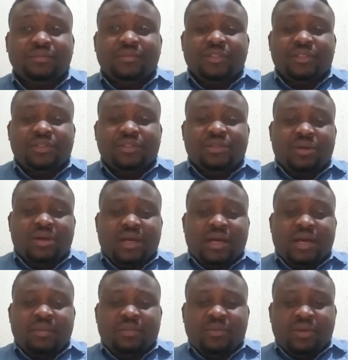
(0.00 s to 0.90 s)

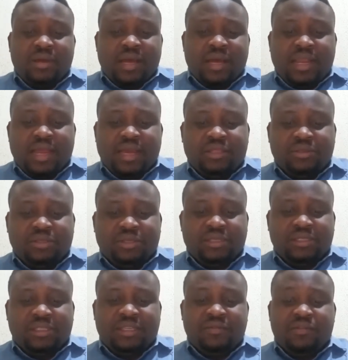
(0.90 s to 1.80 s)
So I'd like to
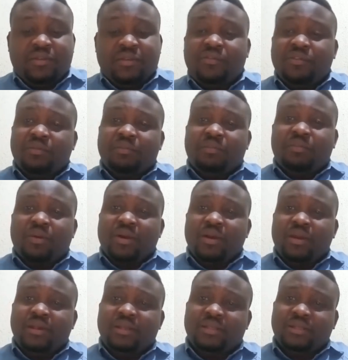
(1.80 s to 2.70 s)
just give you a few
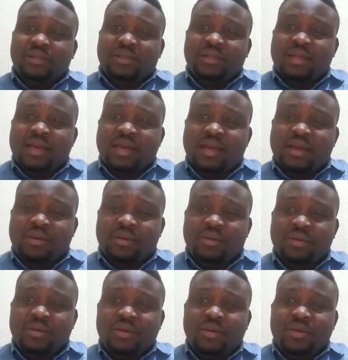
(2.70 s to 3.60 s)
points on
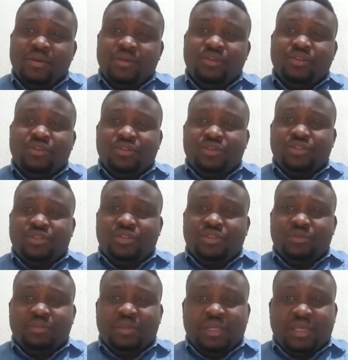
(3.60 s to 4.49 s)
how you
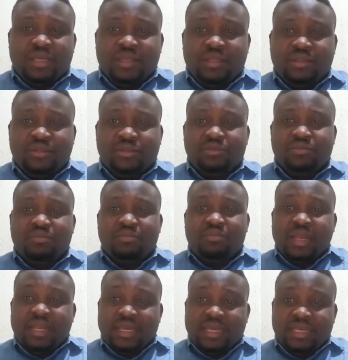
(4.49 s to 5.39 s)
should begin to
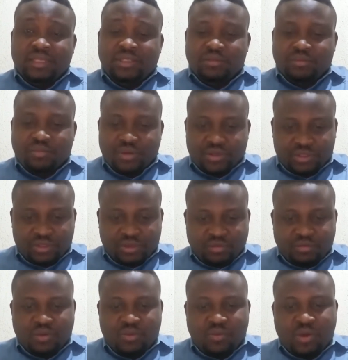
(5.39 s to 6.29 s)
please your boss.
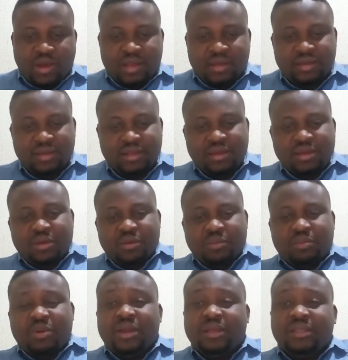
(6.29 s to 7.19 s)
Number one
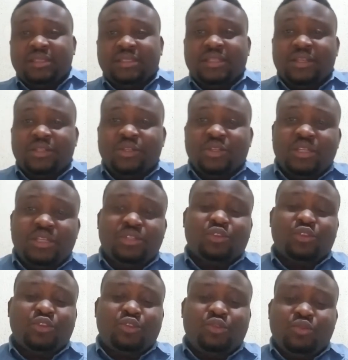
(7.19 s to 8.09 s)
point is that you need
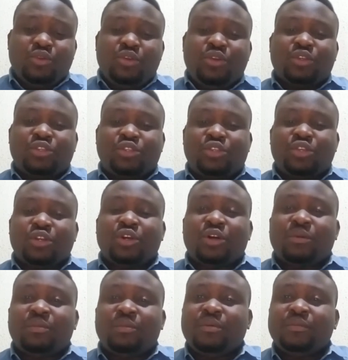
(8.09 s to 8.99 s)
to do your
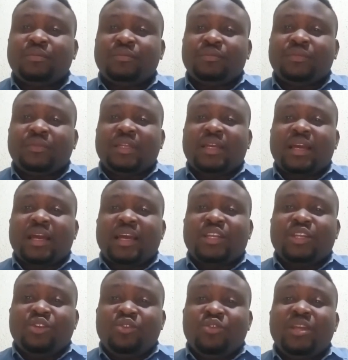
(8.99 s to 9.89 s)
job
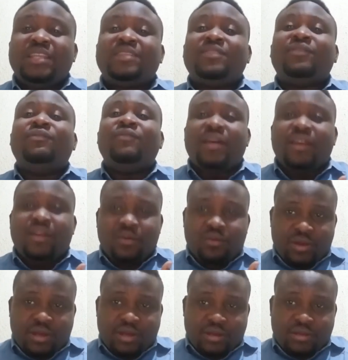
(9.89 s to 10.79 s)
and do it very
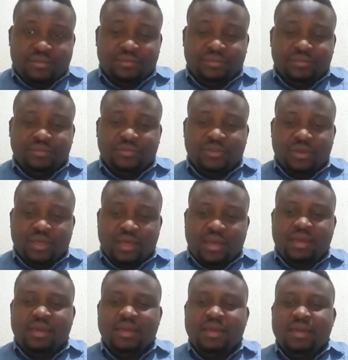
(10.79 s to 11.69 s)
well.
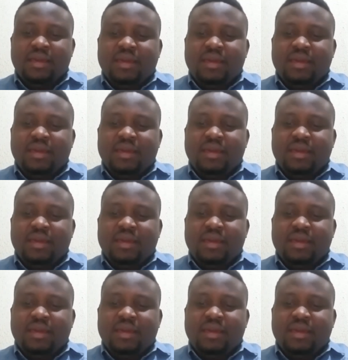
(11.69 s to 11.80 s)
Okay?